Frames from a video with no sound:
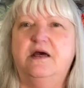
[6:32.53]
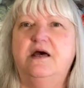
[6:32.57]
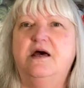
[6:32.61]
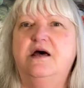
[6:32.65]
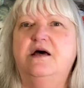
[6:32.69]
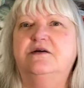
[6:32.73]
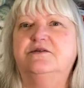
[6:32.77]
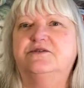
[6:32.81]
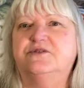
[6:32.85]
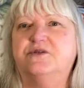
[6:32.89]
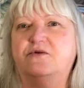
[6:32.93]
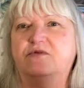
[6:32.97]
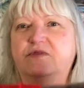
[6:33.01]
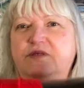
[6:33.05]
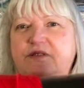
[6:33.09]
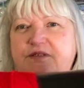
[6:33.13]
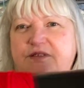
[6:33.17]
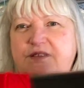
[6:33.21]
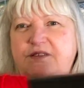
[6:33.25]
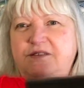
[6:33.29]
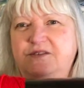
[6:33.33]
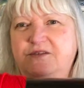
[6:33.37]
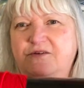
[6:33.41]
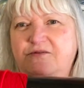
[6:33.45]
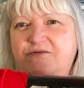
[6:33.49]
So this
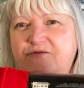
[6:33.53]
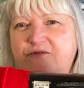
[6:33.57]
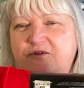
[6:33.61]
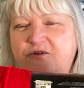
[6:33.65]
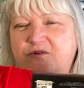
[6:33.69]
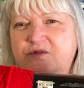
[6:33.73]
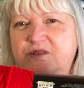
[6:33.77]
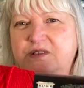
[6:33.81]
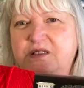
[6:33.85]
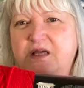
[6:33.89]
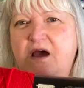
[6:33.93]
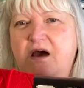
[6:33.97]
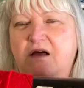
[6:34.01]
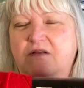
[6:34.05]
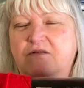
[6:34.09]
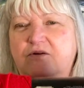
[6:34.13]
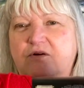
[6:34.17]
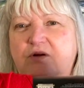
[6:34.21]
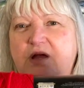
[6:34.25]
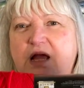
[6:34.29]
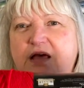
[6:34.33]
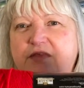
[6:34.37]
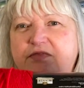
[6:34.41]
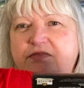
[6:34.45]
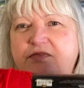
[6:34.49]
is the first
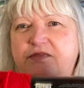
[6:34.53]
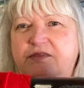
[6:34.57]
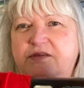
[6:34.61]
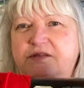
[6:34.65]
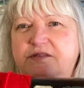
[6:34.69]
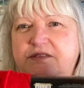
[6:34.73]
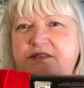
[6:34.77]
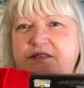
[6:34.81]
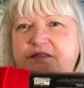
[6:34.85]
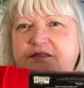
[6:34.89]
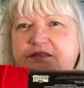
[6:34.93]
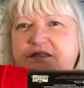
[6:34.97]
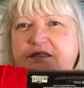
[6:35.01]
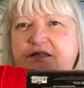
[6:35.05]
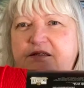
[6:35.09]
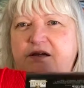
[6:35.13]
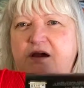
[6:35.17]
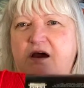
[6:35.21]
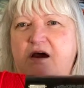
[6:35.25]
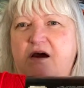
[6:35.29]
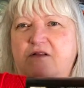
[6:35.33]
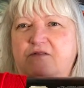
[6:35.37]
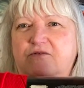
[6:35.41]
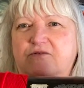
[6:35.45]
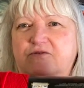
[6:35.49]
color, and this is the
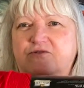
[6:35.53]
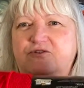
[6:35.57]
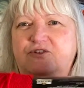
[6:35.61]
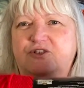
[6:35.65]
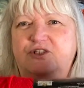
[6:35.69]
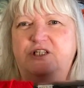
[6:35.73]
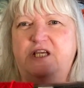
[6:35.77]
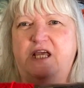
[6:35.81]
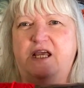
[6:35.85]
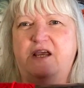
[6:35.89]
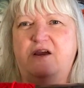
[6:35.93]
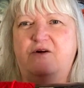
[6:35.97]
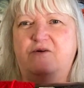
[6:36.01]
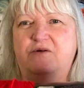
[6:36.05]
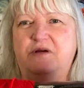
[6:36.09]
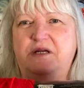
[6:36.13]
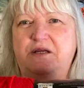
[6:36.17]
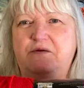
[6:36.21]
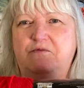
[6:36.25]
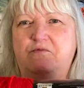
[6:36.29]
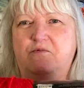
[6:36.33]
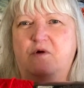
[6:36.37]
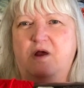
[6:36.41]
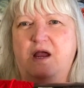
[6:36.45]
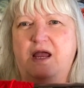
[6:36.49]
color
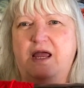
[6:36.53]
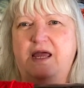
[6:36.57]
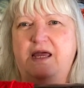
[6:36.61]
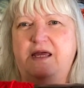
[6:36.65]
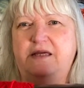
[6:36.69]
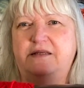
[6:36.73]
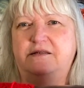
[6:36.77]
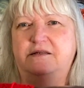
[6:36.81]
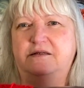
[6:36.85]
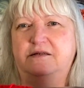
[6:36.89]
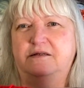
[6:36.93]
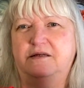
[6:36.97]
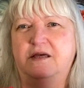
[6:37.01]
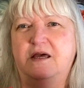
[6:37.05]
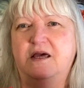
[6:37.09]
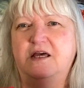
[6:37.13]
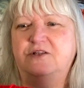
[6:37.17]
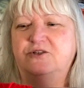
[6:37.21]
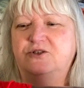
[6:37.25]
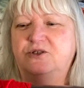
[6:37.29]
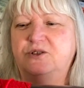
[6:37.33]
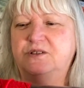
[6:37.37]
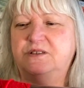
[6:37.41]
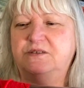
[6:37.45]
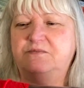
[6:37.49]
Cherry Red.
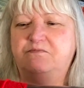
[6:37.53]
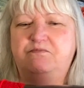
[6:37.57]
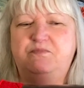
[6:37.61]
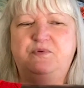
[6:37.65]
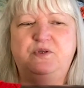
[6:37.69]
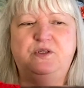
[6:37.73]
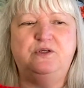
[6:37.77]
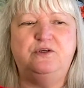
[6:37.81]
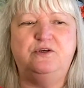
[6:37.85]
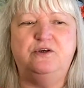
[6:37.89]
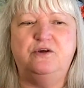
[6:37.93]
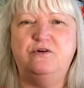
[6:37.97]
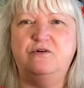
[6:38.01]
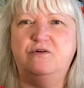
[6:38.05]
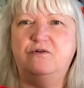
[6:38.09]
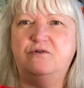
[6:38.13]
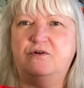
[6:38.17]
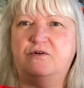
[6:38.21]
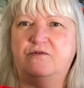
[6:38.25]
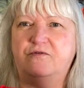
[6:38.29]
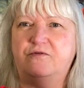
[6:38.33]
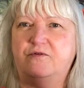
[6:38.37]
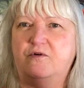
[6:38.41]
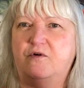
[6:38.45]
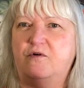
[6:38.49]
Just
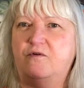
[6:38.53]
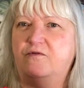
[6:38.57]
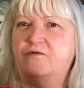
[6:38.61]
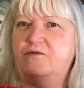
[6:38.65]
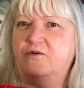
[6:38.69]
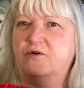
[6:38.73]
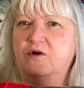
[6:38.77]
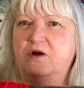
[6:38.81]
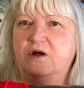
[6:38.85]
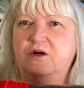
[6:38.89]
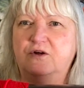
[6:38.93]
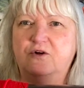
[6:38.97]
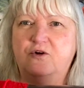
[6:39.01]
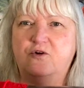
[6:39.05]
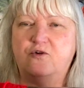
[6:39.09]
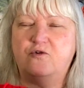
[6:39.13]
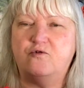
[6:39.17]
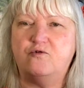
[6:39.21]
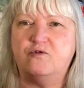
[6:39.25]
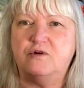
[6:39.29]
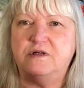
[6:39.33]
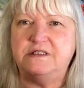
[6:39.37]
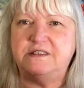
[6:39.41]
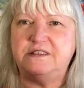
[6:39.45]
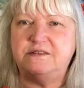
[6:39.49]
beautiful for a
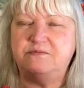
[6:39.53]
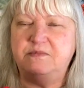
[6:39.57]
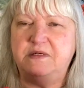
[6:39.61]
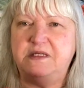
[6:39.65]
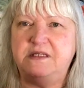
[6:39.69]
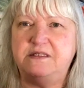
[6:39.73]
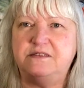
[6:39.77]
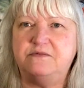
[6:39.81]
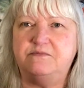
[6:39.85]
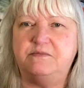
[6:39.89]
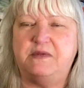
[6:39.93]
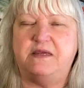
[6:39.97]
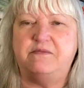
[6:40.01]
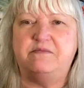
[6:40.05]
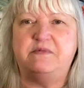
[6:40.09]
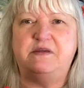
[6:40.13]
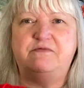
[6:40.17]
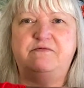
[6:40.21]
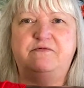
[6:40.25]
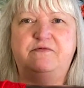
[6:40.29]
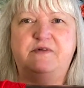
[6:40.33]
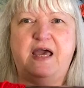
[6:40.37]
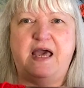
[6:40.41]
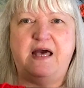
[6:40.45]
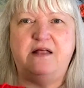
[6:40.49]
Christmas,
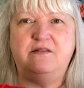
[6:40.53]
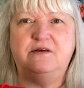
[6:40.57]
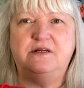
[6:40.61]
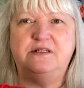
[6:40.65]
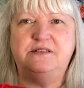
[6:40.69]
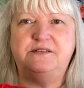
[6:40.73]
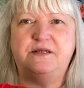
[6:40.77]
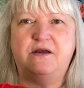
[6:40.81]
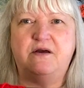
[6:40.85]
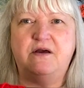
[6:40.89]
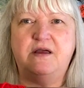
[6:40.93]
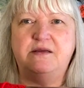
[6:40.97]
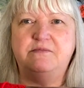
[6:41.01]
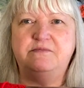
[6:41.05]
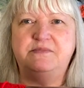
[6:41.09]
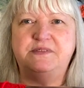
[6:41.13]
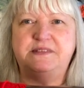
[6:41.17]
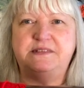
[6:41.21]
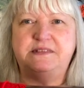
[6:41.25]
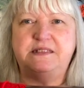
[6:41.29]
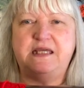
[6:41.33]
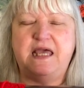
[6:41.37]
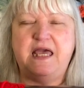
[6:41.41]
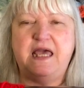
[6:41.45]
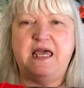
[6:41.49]
maybe Valentine's
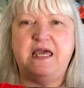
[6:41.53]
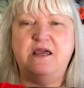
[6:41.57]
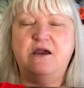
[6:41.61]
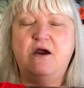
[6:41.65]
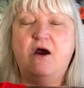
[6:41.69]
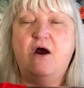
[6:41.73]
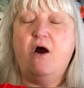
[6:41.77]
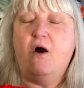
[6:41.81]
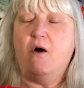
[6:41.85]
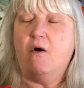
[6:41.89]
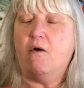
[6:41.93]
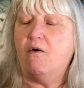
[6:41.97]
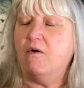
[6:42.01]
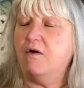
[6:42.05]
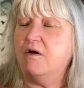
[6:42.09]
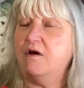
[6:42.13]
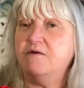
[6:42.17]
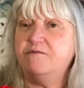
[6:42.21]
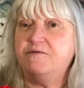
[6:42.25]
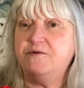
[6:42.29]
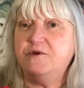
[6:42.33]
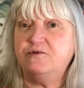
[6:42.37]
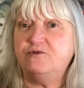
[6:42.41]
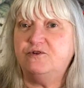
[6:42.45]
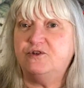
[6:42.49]
Day, or
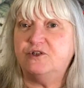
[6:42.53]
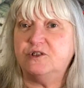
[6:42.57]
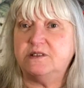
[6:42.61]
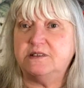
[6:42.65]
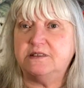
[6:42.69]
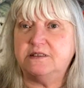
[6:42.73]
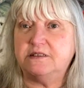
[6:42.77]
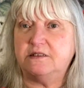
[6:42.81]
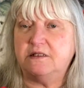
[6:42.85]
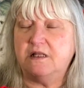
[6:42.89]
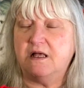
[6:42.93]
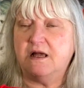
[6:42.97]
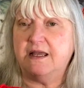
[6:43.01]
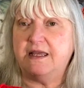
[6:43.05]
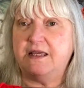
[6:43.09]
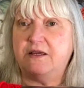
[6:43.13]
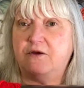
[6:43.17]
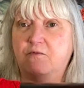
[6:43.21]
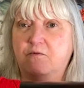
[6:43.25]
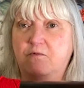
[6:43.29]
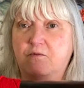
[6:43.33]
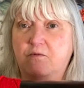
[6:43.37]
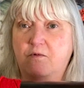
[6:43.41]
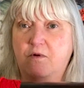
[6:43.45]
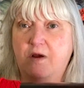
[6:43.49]
if you just like
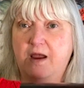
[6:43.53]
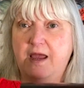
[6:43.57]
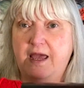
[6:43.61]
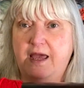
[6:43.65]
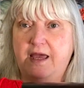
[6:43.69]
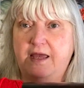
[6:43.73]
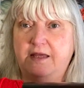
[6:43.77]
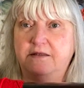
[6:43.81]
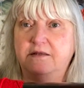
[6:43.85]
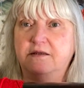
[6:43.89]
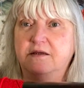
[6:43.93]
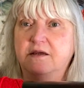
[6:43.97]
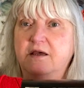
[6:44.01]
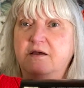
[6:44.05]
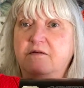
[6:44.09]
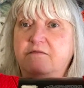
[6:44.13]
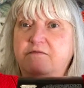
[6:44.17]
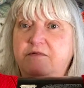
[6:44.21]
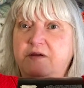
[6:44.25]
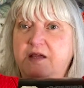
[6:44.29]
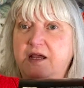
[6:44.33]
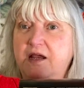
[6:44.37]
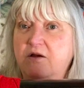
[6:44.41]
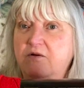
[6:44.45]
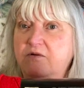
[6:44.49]
red.
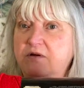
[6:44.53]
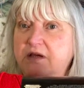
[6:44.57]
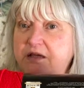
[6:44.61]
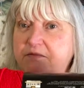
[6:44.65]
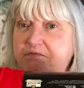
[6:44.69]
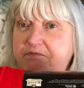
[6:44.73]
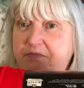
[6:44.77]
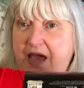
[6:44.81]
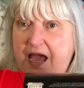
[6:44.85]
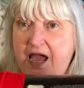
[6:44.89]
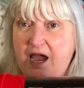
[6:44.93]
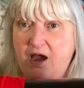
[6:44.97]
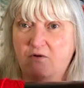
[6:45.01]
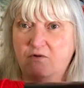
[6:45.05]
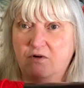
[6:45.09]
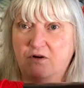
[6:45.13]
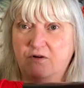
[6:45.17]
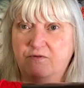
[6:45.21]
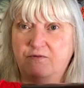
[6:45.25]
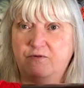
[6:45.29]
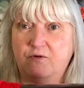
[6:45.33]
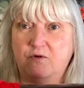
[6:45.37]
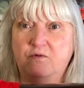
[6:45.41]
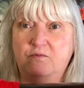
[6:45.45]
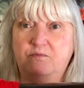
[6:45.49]
Very
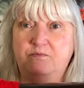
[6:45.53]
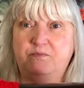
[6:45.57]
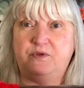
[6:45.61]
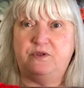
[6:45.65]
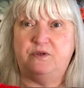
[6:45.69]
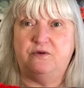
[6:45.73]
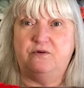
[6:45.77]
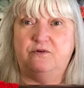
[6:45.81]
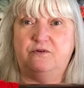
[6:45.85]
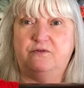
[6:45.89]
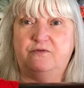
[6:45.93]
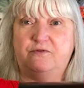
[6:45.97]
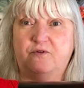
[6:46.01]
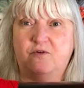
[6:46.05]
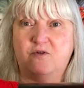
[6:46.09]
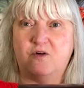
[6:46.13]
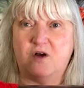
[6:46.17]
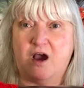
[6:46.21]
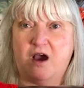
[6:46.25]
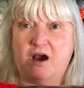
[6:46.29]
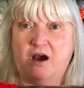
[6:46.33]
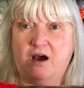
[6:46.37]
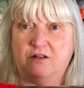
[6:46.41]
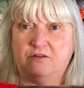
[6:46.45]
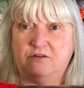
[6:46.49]
powerful, beautiful
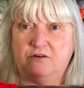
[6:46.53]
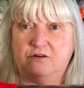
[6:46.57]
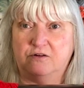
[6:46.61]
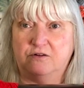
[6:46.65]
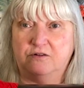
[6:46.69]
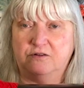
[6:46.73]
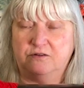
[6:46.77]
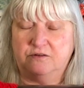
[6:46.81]
color.